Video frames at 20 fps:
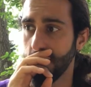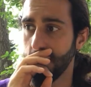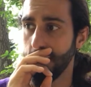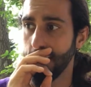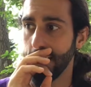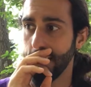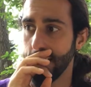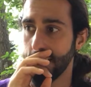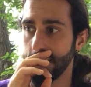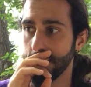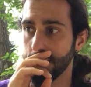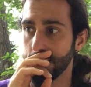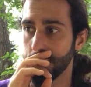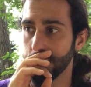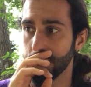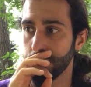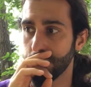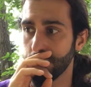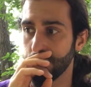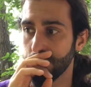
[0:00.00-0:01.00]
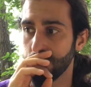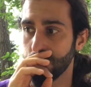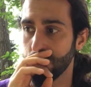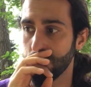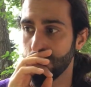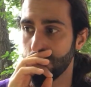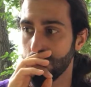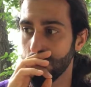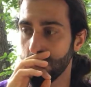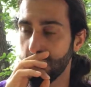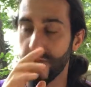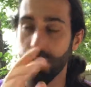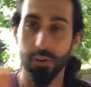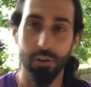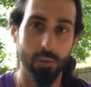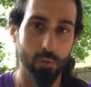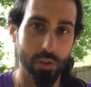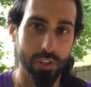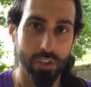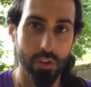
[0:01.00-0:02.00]
And if you
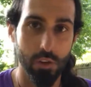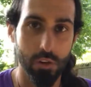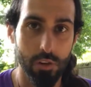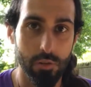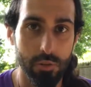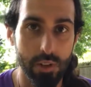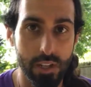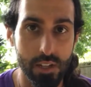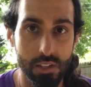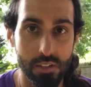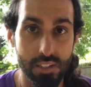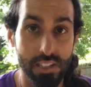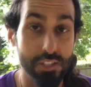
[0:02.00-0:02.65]
don't know what the Aura ring is,